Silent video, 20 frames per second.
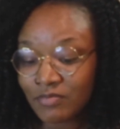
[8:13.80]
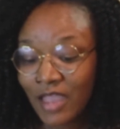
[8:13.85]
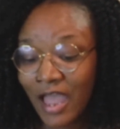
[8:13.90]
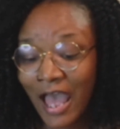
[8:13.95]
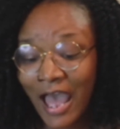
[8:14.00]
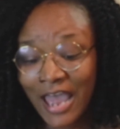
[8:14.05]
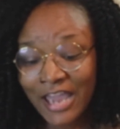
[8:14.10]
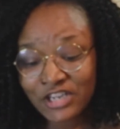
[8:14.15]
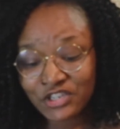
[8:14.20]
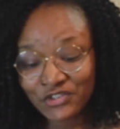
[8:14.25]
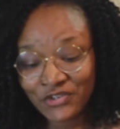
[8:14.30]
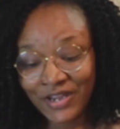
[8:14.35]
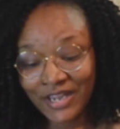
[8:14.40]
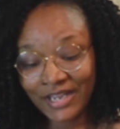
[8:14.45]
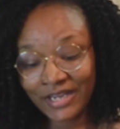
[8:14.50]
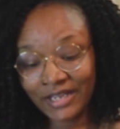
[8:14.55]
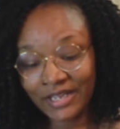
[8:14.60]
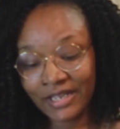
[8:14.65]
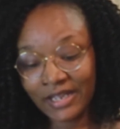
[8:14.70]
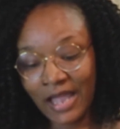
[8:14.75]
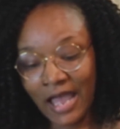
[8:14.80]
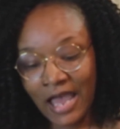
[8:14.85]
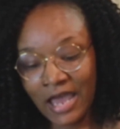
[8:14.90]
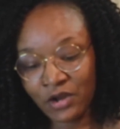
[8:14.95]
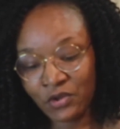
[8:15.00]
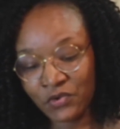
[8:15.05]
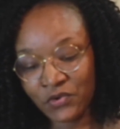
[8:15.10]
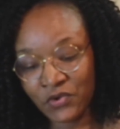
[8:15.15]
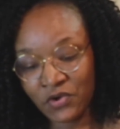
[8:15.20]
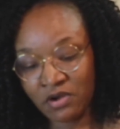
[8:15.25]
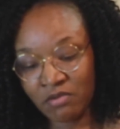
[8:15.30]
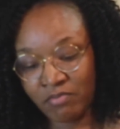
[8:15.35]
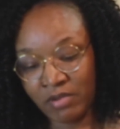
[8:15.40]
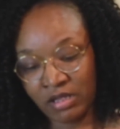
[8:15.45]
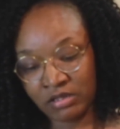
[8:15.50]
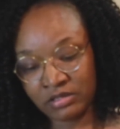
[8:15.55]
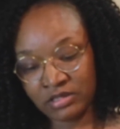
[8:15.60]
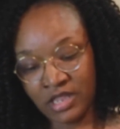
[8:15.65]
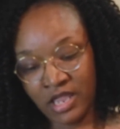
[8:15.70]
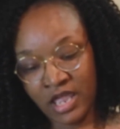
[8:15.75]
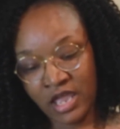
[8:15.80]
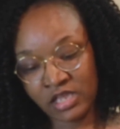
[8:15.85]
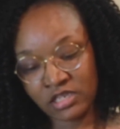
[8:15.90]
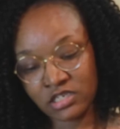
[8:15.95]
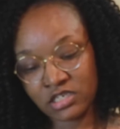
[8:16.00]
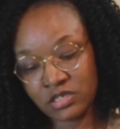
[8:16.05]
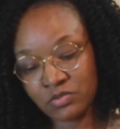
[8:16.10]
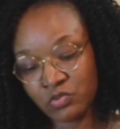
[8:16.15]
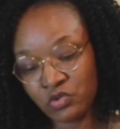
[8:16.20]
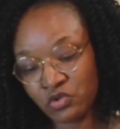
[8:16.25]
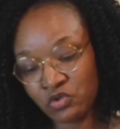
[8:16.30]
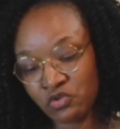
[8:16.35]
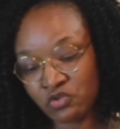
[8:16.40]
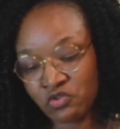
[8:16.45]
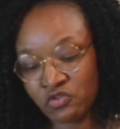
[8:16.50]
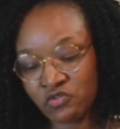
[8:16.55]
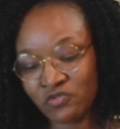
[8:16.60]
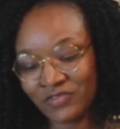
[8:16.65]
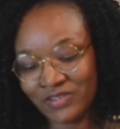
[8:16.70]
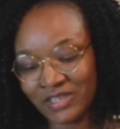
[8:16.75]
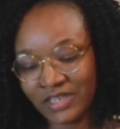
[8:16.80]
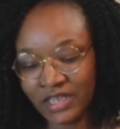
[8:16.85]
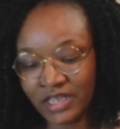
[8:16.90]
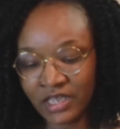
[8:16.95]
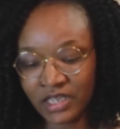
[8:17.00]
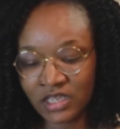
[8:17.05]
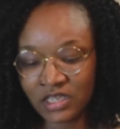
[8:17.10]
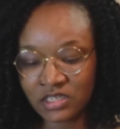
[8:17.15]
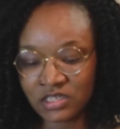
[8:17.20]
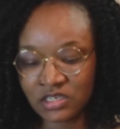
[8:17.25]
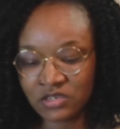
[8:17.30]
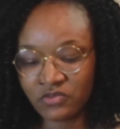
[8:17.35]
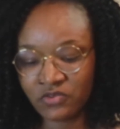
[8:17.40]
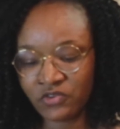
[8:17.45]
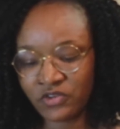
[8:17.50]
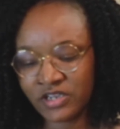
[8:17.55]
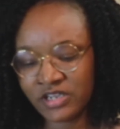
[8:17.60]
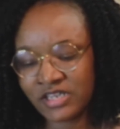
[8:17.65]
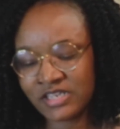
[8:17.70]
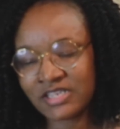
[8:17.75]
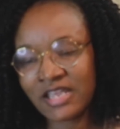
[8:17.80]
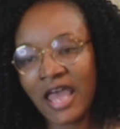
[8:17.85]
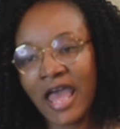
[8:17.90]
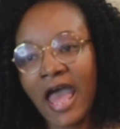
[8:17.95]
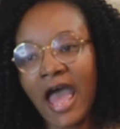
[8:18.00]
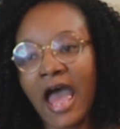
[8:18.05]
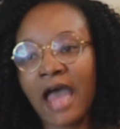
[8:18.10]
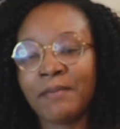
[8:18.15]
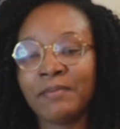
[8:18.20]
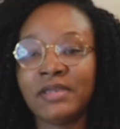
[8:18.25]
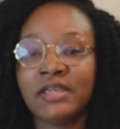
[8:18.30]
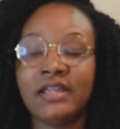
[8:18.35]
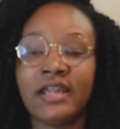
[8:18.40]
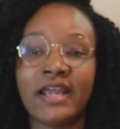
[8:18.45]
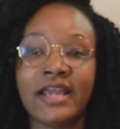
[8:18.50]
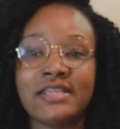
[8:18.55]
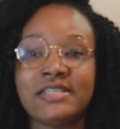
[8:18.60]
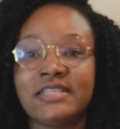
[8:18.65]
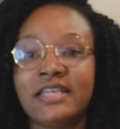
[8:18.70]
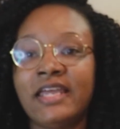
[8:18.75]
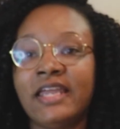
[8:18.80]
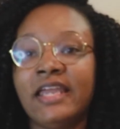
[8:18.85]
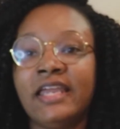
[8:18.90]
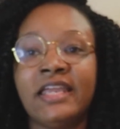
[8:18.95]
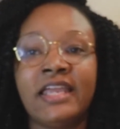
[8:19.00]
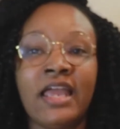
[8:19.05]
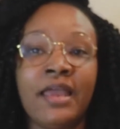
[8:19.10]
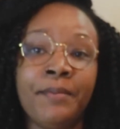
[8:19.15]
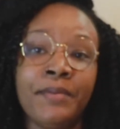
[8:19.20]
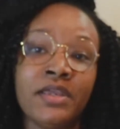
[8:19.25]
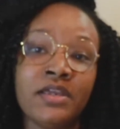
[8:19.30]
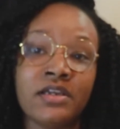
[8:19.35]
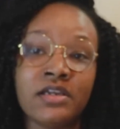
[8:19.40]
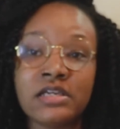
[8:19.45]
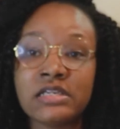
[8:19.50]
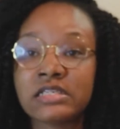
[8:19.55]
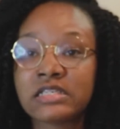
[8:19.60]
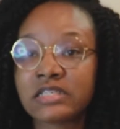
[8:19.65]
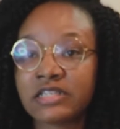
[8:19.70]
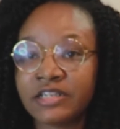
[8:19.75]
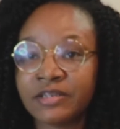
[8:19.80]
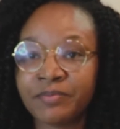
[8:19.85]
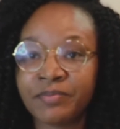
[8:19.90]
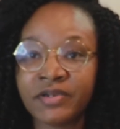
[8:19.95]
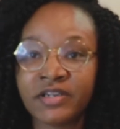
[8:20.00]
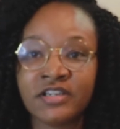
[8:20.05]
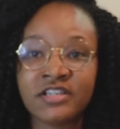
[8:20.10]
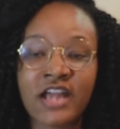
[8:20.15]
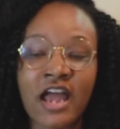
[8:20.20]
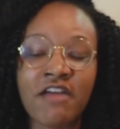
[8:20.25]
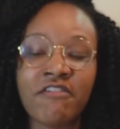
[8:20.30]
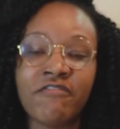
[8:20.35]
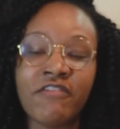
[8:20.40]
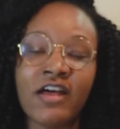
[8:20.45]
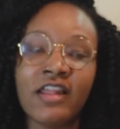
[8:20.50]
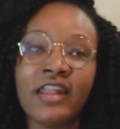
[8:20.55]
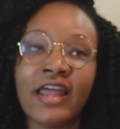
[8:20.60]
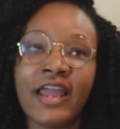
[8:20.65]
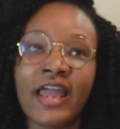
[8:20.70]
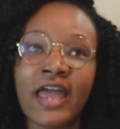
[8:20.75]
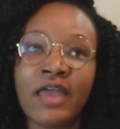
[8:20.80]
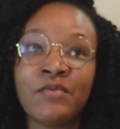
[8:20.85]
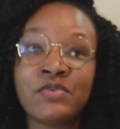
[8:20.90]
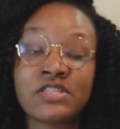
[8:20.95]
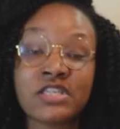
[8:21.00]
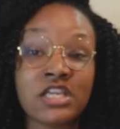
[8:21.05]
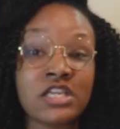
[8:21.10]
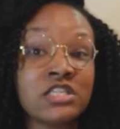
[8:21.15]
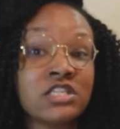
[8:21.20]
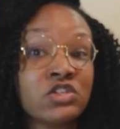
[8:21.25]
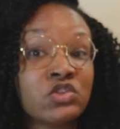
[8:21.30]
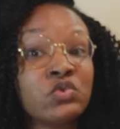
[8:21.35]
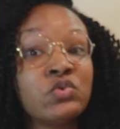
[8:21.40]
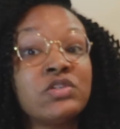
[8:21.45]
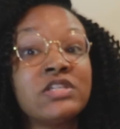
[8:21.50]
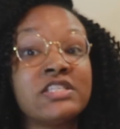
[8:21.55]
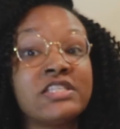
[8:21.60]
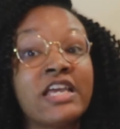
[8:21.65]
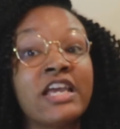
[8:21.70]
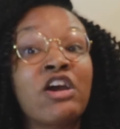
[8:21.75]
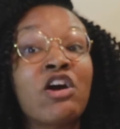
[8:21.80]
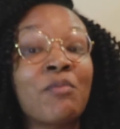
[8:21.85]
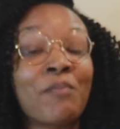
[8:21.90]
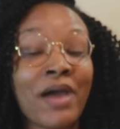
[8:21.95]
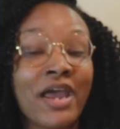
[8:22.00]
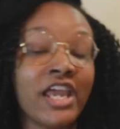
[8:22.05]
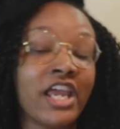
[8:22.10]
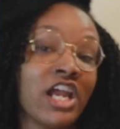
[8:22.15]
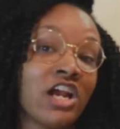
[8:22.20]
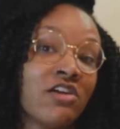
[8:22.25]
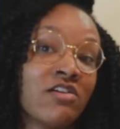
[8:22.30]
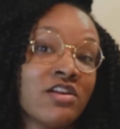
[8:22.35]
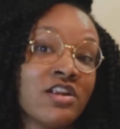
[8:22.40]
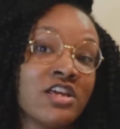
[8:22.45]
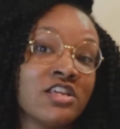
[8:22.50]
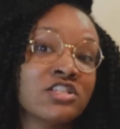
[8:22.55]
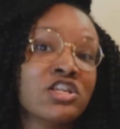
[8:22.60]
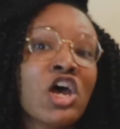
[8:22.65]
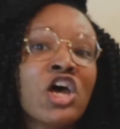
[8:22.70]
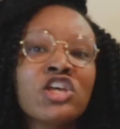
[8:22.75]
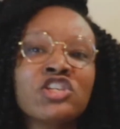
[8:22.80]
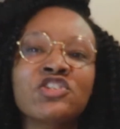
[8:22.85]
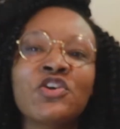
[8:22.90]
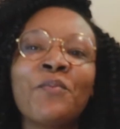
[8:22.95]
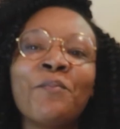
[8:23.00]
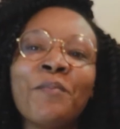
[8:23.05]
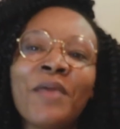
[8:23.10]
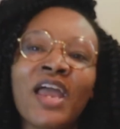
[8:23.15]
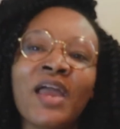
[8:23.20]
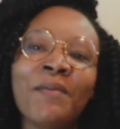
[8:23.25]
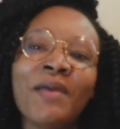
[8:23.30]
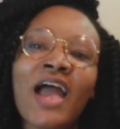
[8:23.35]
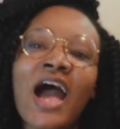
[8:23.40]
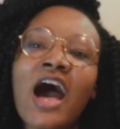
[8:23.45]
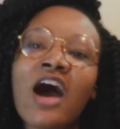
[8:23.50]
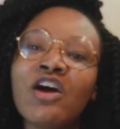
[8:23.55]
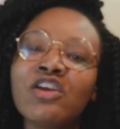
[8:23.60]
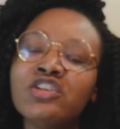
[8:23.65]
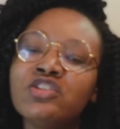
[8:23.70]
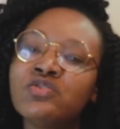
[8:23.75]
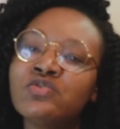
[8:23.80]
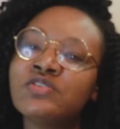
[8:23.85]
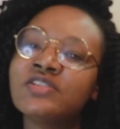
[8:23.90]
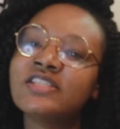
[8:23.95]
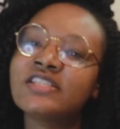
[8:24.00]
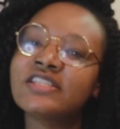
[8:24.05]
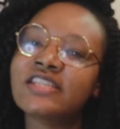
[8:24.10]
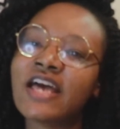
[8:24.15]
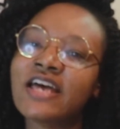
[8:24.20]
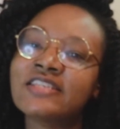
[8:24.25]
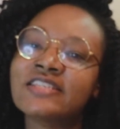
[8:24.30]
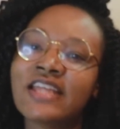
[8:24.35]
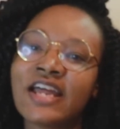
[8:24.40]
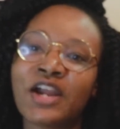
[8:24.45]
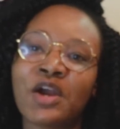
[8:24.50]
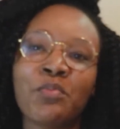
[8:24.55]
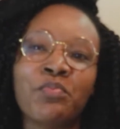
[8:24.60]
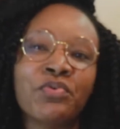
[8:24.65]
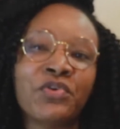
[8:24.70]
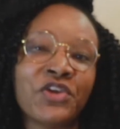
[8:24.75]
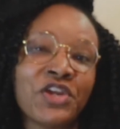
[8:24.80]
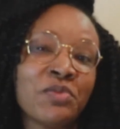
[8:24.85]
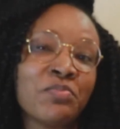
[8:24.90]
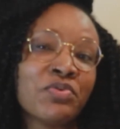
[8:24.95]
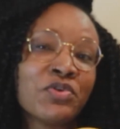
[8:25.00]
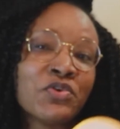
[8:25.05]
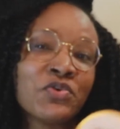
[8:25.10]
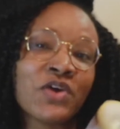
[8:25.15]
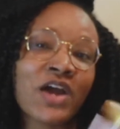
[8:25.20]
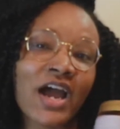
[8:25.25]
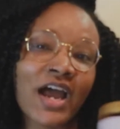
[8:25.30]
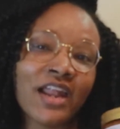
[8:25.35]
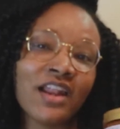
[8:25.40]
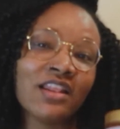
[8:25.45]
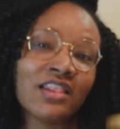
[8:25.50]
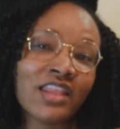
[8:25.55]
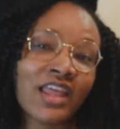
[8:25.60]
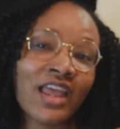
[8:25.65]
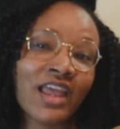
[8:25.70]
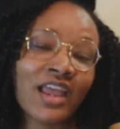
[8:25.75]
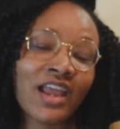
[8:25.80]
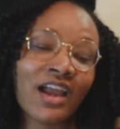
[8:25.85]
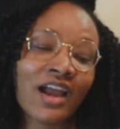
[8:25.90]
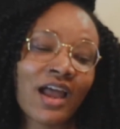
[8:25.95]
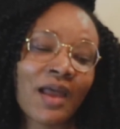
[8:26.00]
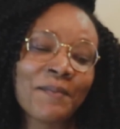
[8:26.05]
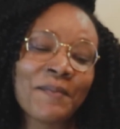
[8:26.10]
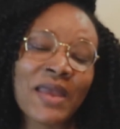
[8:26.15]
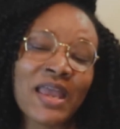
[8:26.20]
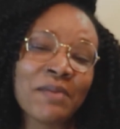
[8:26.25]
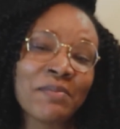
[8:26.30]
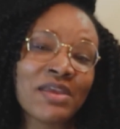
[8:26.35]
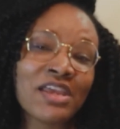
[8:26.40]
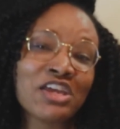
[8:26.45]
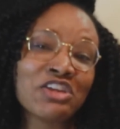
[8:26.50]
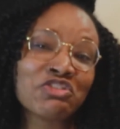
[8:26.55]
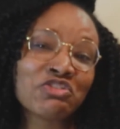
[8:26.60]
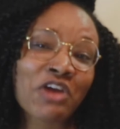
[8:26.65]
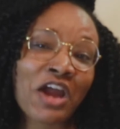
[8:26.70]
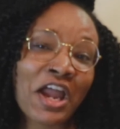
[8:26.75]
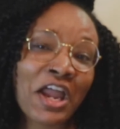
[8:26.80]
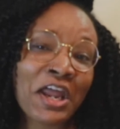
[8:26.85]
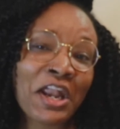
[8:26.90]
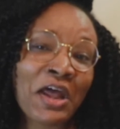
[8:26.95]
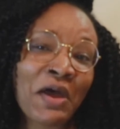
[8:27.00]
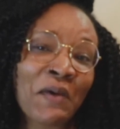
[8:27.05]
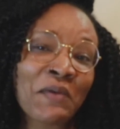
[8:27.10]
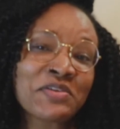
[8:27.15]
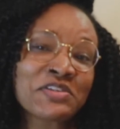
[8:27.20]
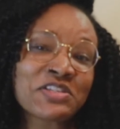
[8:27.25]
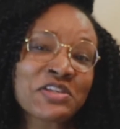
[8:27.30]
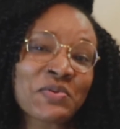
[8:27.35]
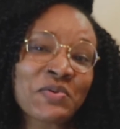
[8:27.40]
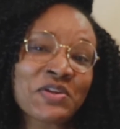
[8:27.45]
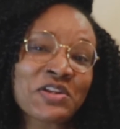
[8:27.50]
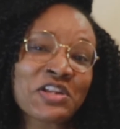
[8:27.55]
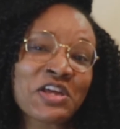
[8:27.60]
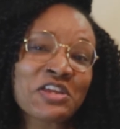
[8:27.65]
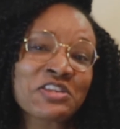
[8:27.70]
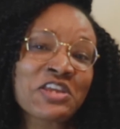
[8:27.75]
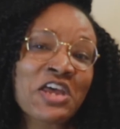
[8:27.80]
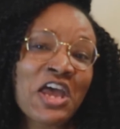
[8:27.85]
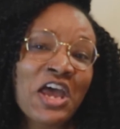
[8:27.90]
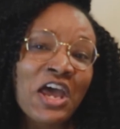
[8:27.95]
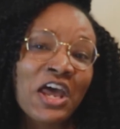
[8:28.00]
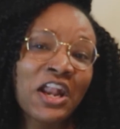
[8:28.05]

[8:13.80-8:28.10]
hydrating, I don't know about that. Smooth, yeah. Defrizz, I mean, like I said, it gave me a good slippage. I felt like it was easy to detangle my hair in this. So maybe I'll use this as like a pre-poo kind of thing, maybe, and try it out and see what it does.